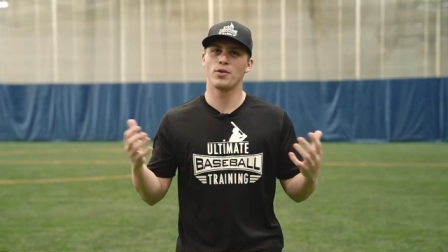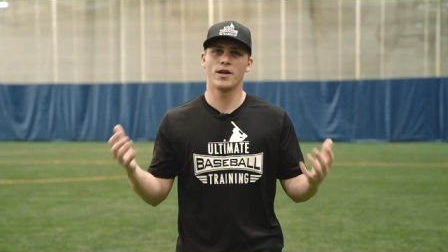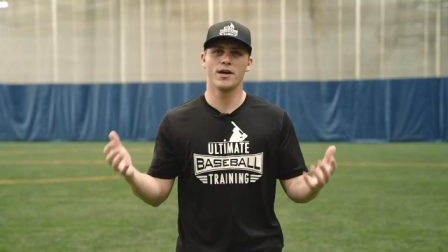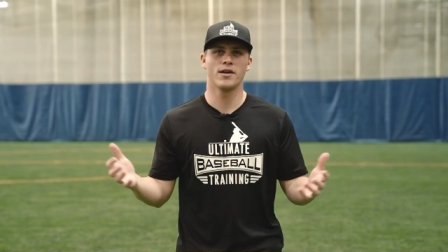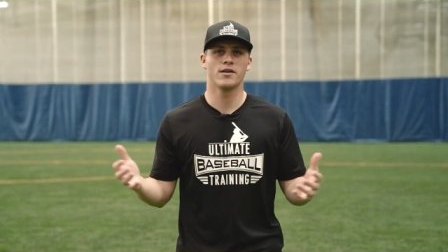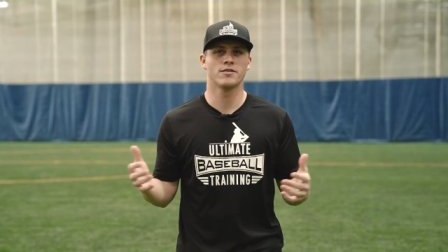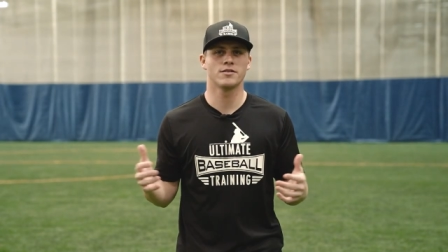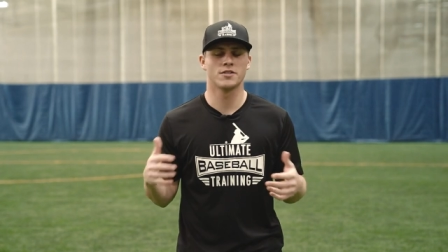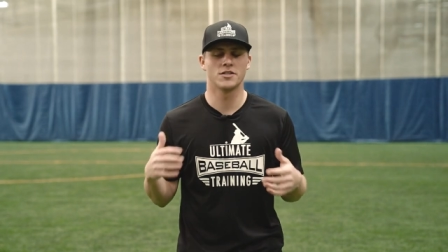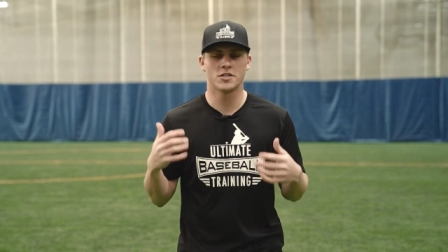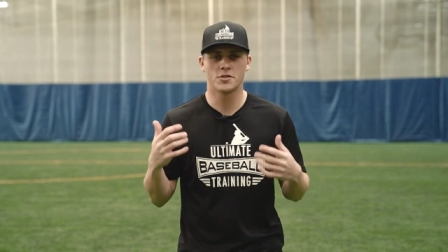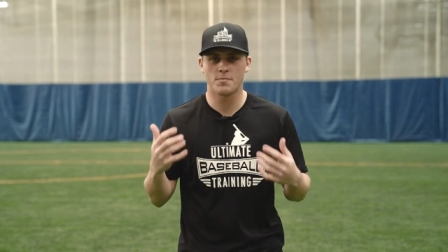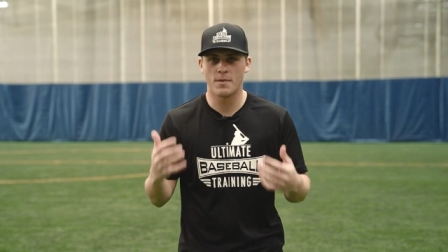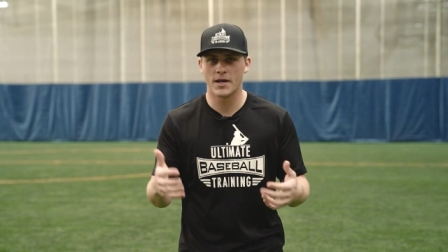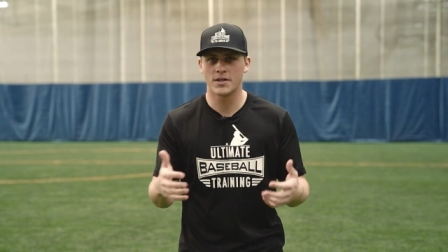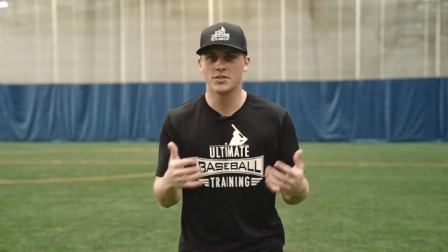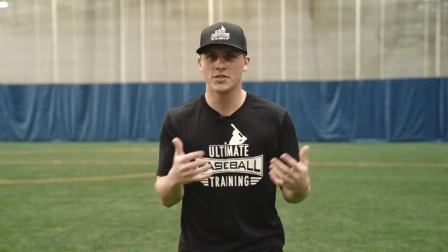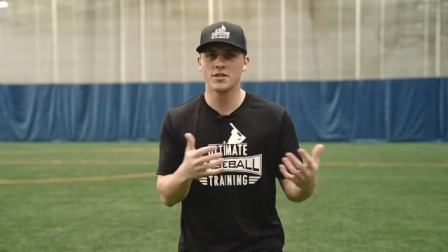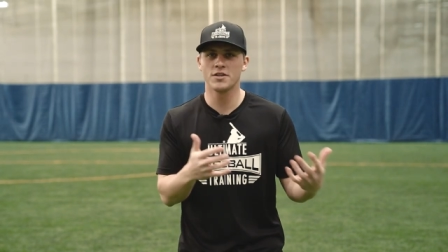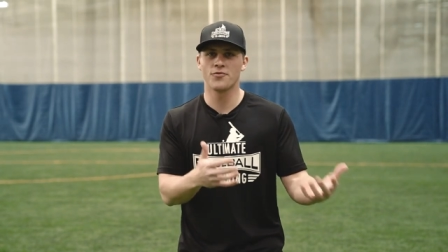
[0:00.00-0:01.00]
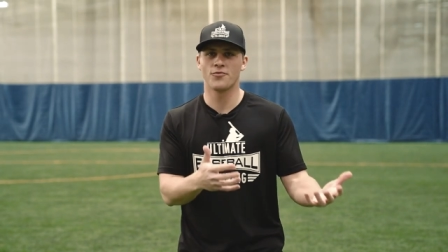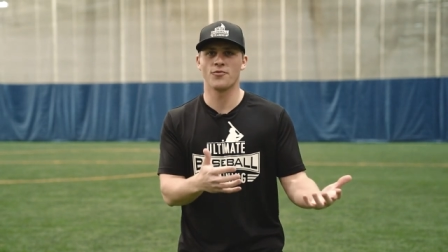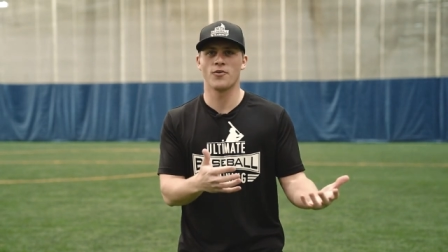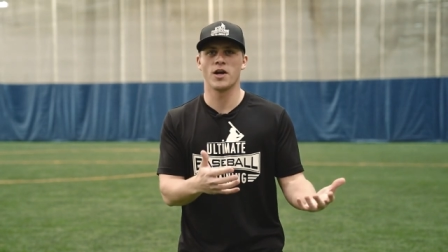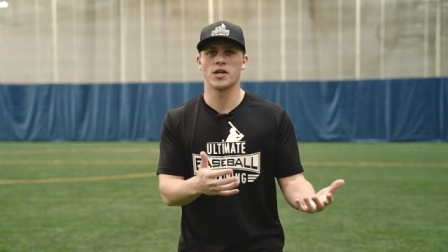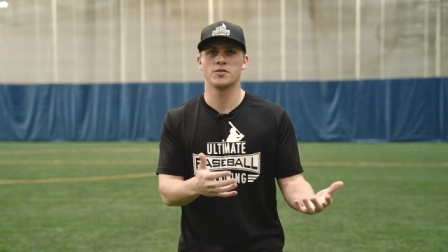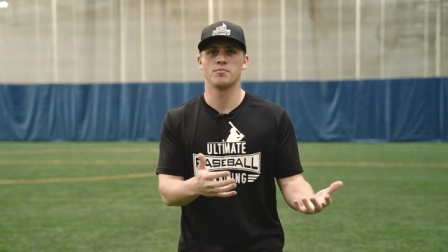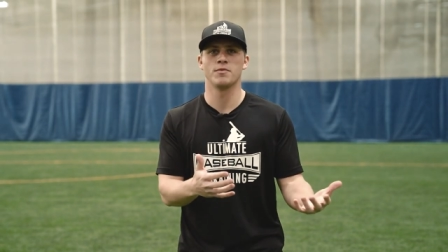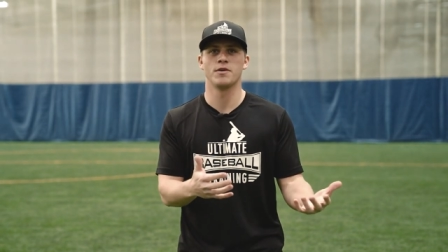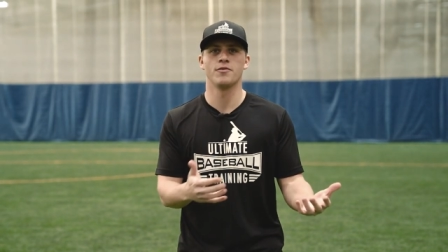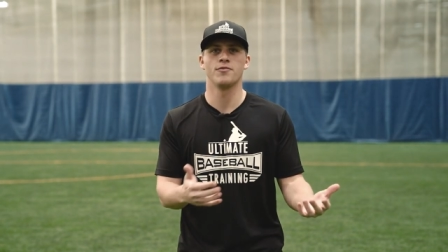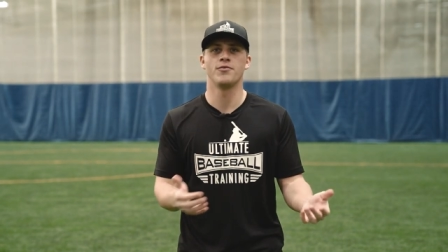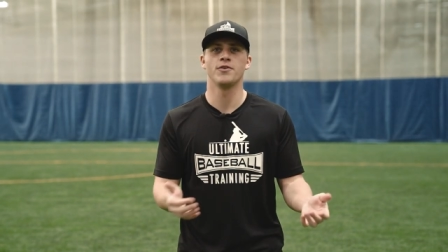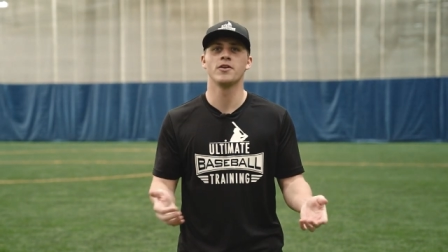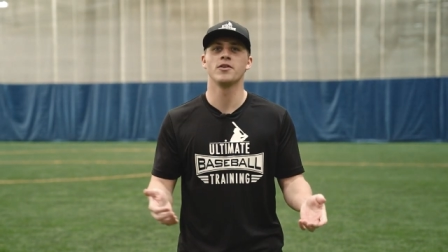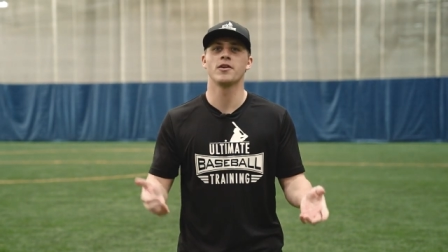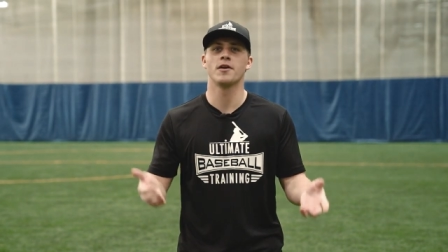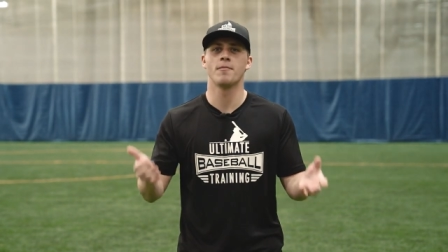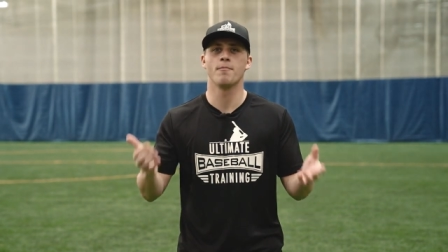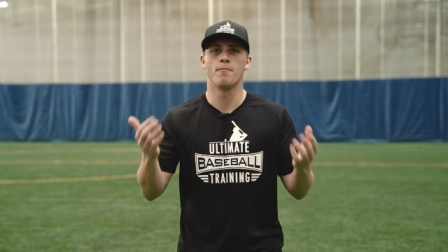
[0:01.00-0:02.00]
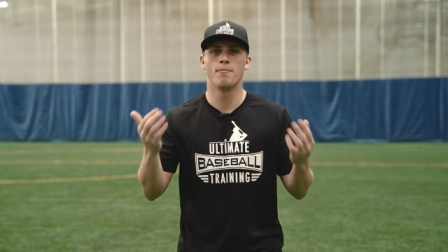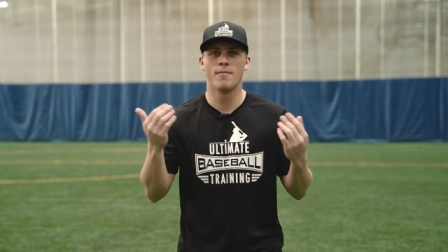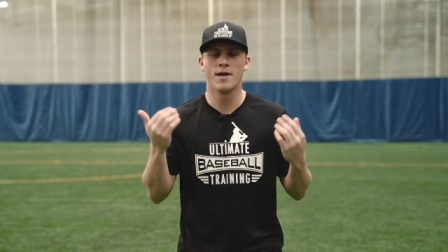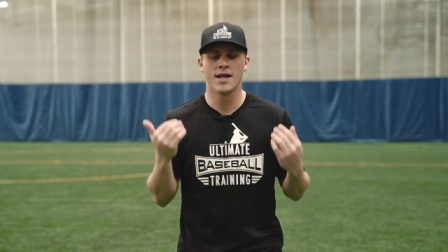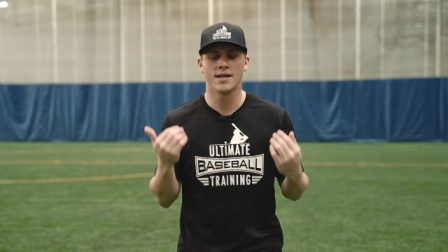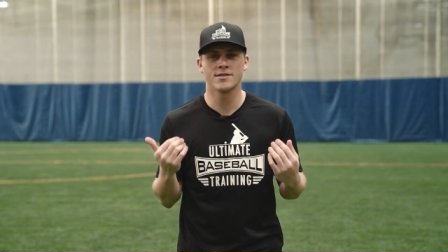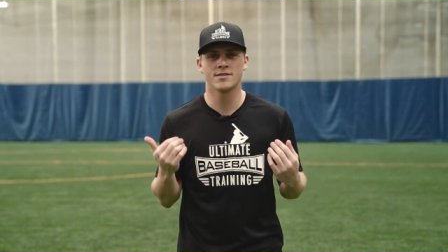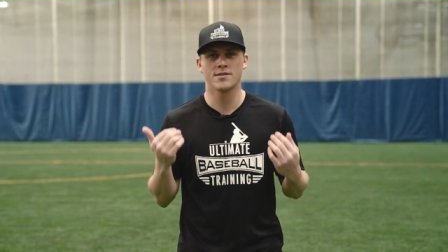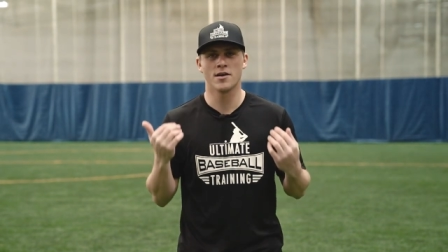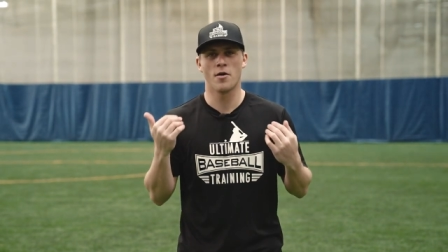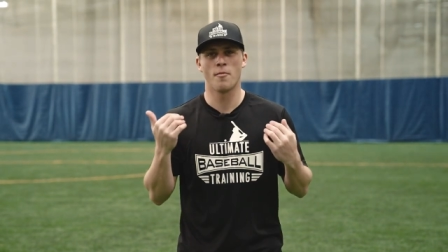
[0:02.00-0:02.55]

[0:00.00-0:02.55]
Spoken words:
players, especially freshmen, feel an immense